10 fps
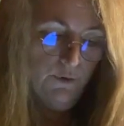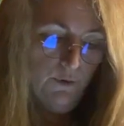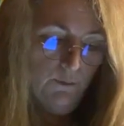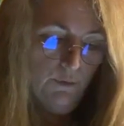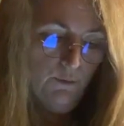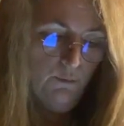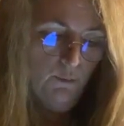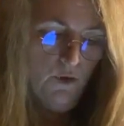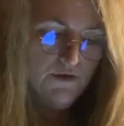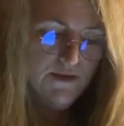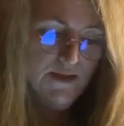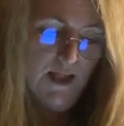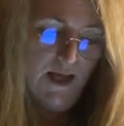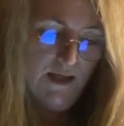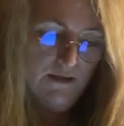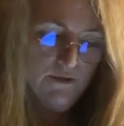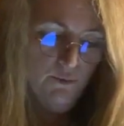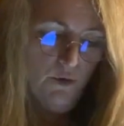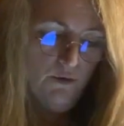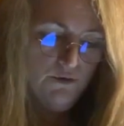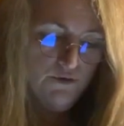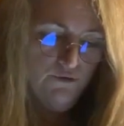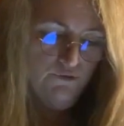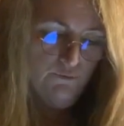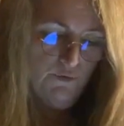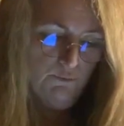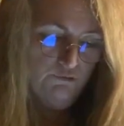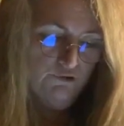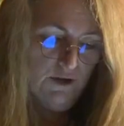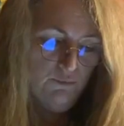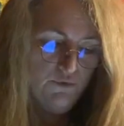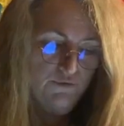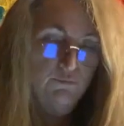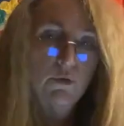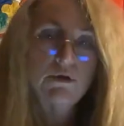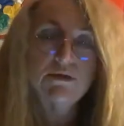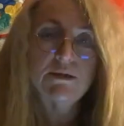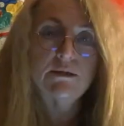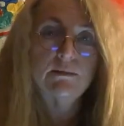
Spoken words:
But was that what Düd'jom Rinpoche would have wanted?